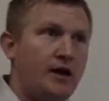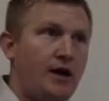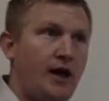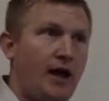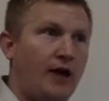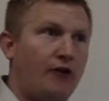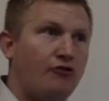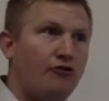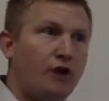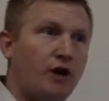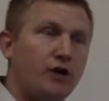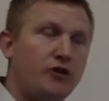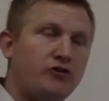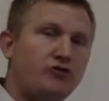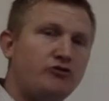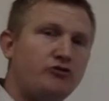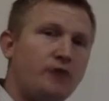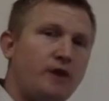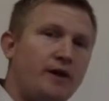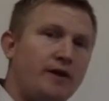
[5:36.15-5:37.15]
and draw a
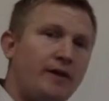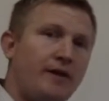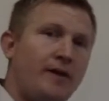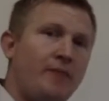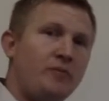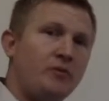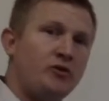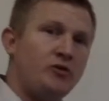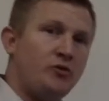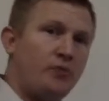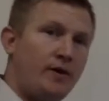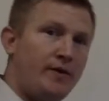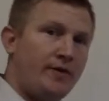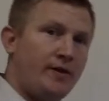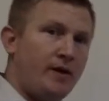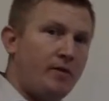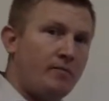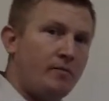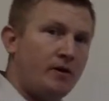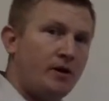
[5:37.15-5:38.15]
straight line between
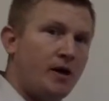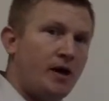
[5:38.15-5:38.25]
them,